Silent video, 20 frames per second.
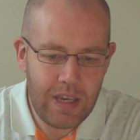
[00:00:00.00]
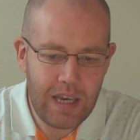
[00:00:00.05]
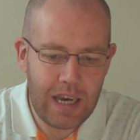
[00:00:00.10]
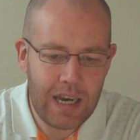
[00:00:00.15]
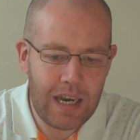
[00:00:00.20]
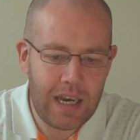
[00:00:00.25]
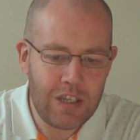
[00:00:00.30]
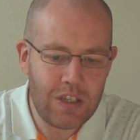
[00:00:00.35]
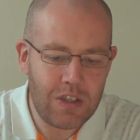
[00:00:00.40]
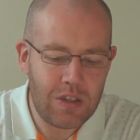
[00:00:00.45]

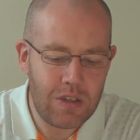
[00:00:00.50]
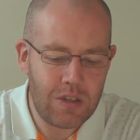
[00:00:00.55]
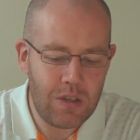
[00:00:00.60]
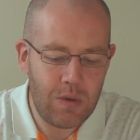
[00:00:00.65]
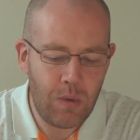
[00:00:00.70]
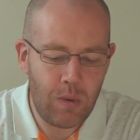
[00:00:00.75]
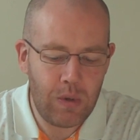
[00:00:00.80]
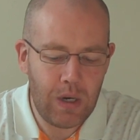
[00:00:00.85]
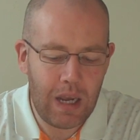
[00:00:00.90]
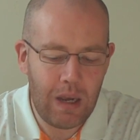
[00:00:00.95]
Yeah,
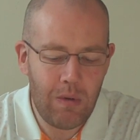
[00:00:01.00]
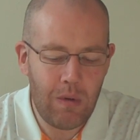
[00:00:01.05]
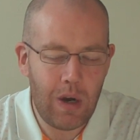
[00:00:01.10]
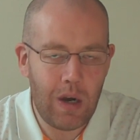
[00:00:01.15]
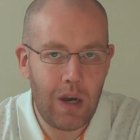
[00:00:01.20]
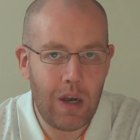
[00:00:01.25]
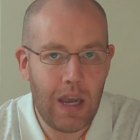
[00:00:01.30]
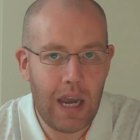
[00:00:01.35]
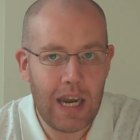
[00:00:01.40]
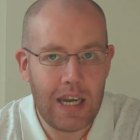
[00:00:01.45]
as you all know,
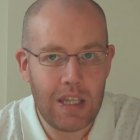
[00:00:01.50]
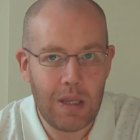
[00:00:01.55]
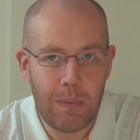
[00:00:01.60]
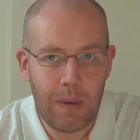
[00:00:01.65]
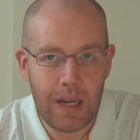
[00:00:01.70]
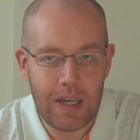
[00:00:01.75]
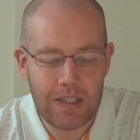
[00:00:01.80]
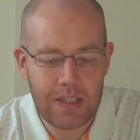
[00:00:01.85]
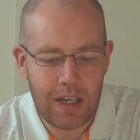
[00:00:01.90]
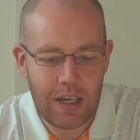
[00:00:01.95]
I hate the
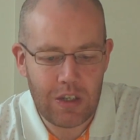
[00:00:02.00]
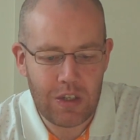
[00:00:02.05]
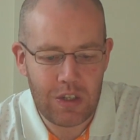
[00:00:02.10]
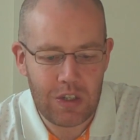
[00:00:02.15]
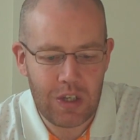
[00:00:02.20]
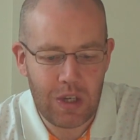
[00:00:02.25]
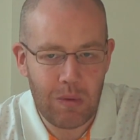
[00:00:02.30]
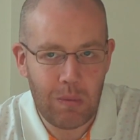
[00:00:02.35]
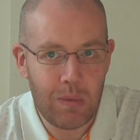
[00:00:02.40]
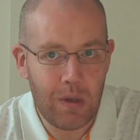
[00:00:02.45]

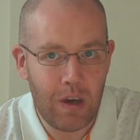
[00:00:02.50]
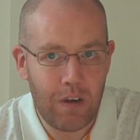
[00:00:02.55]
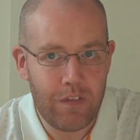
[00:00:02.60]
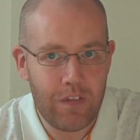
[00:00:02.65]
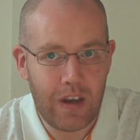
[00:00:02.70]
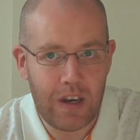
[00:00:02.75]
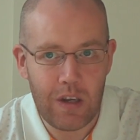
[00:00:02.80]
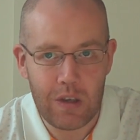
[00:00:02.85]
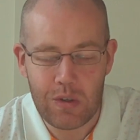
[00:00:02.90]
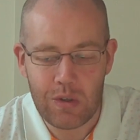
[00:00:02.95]
PlayStation, so I'm
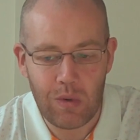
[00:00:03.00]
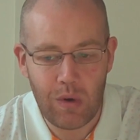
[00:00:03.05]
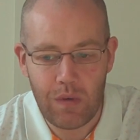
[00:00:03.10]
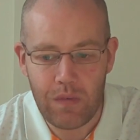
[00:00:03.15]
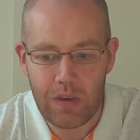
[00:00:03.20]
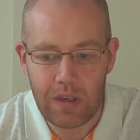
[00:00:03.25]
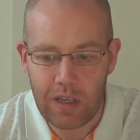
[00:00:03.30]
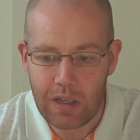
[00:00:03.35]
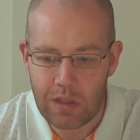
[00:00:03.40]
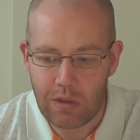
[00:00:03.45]
not a fan at
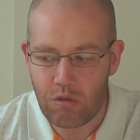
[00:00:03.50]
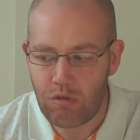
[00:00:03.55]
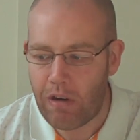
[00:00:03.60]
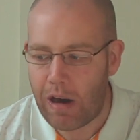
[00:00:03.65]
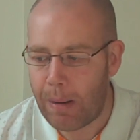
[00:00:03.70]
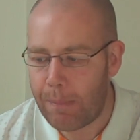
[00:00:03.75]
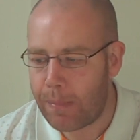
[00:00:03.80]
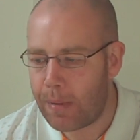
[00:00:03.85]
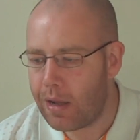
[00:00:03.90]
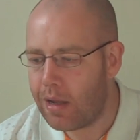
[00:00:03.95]
all, I think it's
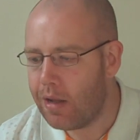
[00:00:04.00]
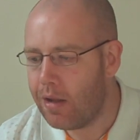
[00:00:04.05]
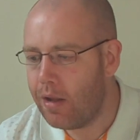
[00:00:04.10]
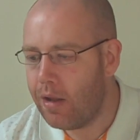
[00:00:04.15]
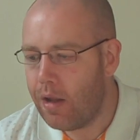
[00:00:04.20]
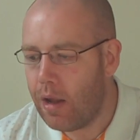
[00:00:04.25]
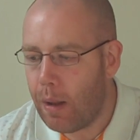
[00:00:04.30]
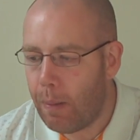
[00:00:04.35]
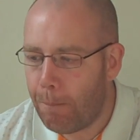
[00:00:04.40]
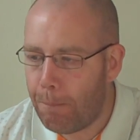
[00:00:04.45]
crap.
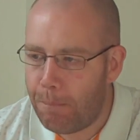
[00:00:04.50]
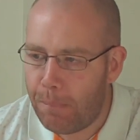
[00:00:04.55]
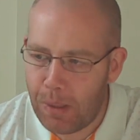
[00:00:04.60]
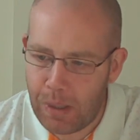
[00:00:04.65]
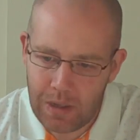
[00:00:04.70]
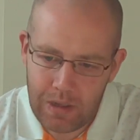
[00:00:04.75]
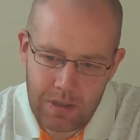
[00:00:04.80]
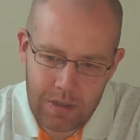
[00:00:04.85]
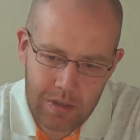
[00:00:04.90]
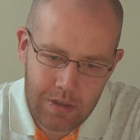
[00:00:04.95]

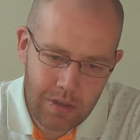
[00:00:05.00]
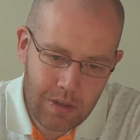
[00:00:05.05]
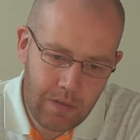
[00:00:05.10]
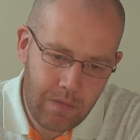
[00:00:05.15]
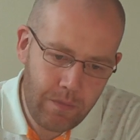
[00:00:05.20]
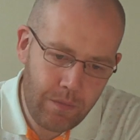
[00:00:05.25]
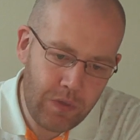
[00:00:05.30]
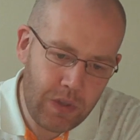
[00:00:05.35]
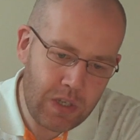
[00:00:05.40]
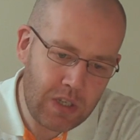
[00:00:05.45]
But
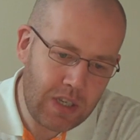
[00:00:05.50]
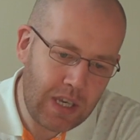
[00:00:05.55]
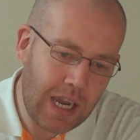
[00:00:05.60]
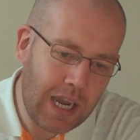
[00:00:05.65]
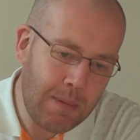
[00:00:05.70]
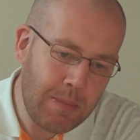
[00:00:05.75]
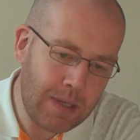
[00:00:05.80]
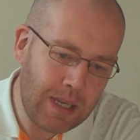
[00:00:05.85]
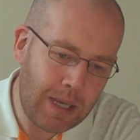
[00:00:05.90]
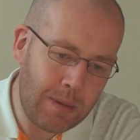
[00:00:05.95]
this
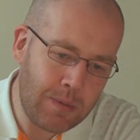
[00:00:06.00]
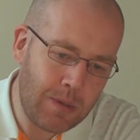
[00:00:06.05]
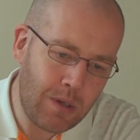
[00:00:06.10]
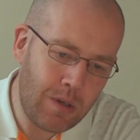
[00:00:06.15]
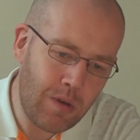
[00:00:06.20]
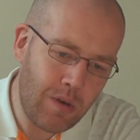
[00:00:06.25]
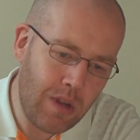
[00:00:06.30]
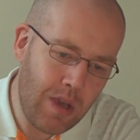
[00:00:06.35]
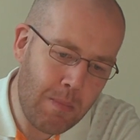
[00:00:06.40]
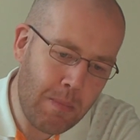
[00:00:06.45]
game is
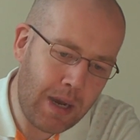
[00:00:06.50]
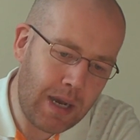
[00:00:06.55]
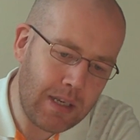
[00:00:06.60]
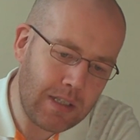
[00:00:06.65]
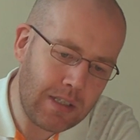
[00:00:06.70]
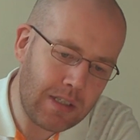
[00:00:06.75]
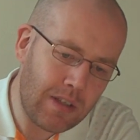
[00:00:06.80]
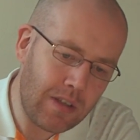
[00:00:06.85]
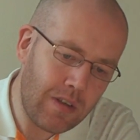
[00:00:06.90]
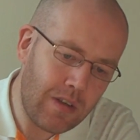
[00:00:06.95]
absolutely
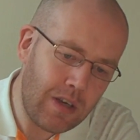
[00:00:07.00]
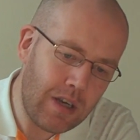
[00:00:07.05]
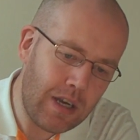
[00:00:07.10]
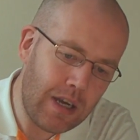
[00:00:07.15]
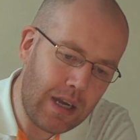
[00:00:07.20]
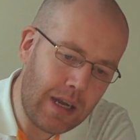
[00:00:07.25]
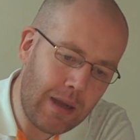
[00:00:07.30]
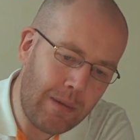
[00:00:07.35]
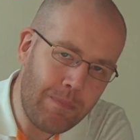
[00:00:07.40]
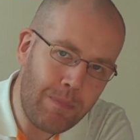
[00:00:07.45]
amazing,
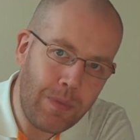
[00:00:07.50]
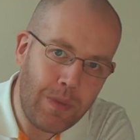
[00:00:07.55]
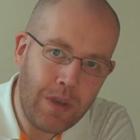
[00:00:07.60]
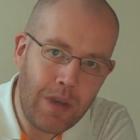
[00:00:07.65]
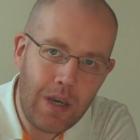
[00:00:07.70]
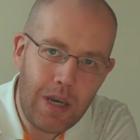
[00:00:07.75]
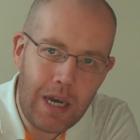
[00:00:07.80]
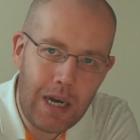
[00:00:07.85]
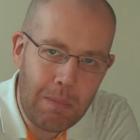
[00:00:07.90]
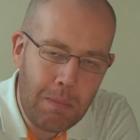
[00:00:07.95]
and
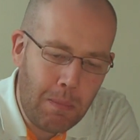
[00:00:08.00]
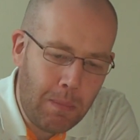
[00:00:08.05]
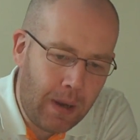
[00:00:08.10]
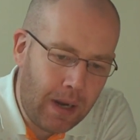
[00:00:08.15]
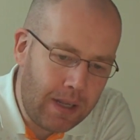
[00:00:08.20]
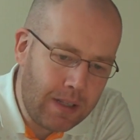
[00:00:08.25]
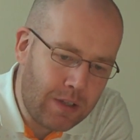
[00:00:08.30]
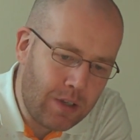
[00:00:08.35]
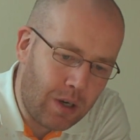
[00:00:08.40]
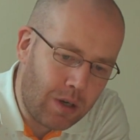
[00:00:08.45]
I've been
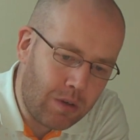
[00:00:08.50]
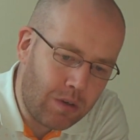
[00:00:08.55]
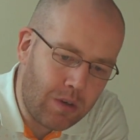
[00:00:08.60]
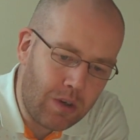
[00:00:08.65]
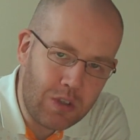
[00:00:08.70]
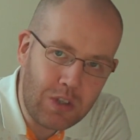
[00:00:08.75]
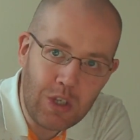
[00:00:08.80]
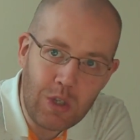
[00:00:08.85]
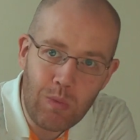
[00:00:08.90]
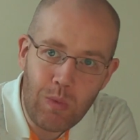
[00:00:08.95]
playing Time
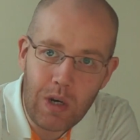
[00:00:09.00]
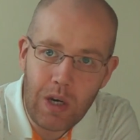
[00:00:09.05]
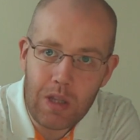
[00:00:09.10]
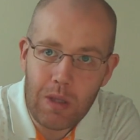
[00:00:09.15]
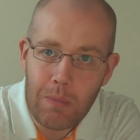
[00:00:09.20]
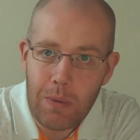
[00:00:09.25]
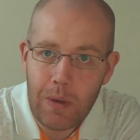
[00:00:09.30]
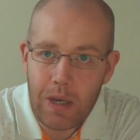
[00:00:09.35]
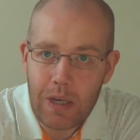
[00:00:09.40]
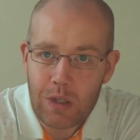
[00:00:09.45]
Crisis 1
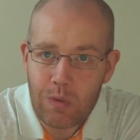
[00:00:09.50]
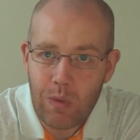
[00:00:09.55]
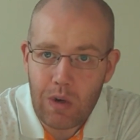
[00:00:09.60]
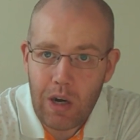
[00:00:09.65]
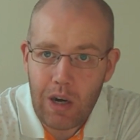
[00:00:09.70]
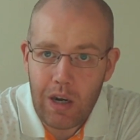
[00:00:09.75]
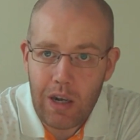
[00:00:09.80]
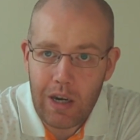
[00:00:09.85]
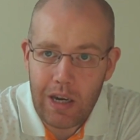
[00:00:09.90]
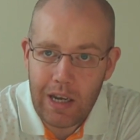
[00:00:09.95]
on the PS1 a
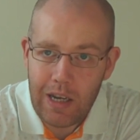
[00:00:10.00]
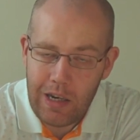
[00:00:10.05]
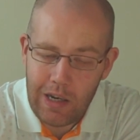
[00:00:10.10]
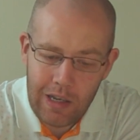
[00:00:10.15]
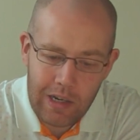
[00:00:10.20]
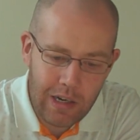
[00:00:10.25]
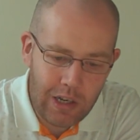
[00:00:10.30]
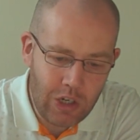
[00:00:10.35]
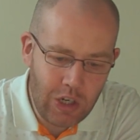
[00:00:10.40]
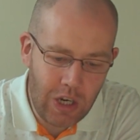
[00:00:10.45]
lot
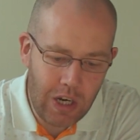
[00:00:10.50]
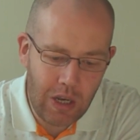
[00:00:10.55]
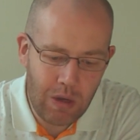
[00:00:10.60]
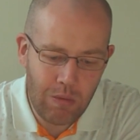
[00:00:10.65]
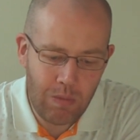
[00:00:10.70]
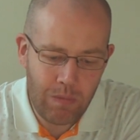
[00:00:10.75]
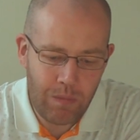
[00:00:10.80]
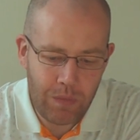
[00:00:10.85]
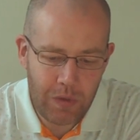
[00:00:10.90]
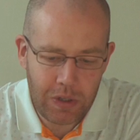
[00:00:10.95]
lately, and as you
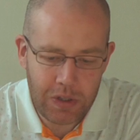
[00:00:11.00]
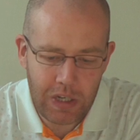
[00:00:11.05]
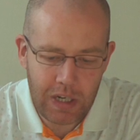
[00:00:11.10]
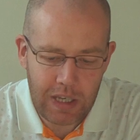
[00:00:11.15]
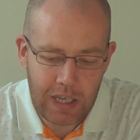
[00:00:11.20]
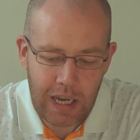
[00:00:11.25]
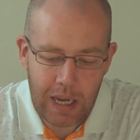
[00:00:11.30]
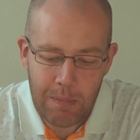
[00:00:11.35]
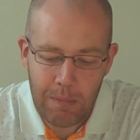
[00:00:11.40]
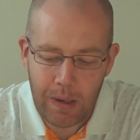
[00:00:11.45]
know, I did
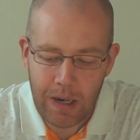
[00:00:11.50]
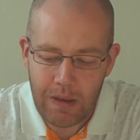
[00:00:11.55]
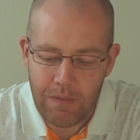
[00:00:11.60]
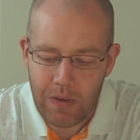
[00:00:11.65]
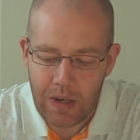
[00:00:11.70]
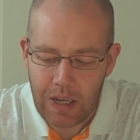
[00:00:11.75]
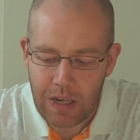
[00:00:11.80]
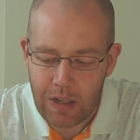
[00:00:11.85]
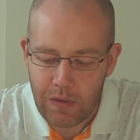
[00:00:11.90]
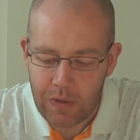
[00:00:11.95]
a
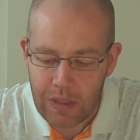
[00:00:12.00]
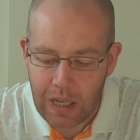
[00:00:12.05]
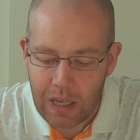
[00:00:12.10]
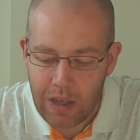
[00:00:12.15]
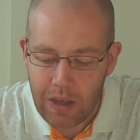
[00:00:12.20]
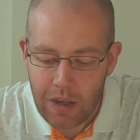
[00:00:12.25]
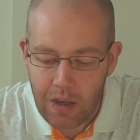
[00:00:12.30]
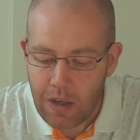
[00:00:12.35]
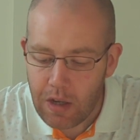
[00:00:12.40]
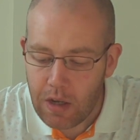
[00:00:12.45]
gameplay video the
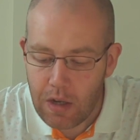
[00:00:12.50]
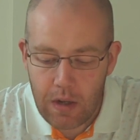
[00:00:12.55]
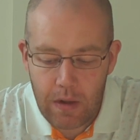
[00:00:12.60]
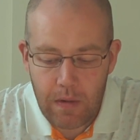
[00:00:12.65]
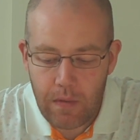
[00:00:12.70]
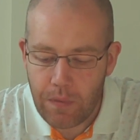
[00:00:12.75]
other day.